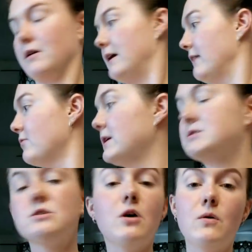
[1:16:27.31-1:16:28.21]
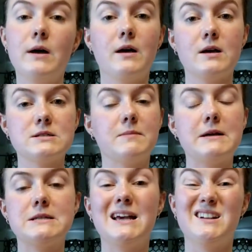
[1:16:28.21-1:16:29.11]
And everyone gets to go and
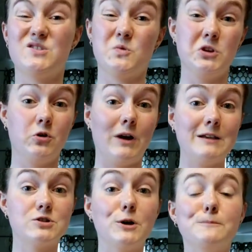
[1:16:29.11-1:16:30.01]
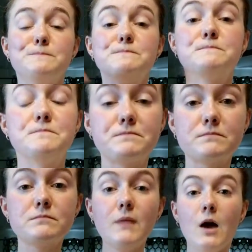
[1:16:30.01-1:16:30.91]
customize it, and it's really great. So
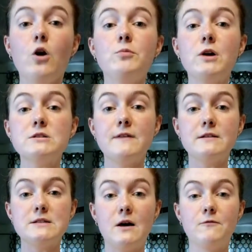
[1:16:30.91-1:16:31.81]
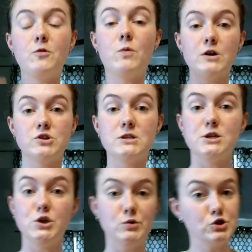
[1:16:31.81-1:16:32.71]
I hope you guys found this helpful watching this and
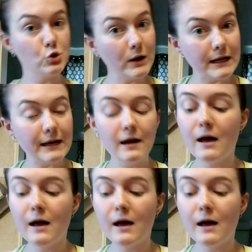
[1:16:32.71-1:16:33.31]
you enjoyed it.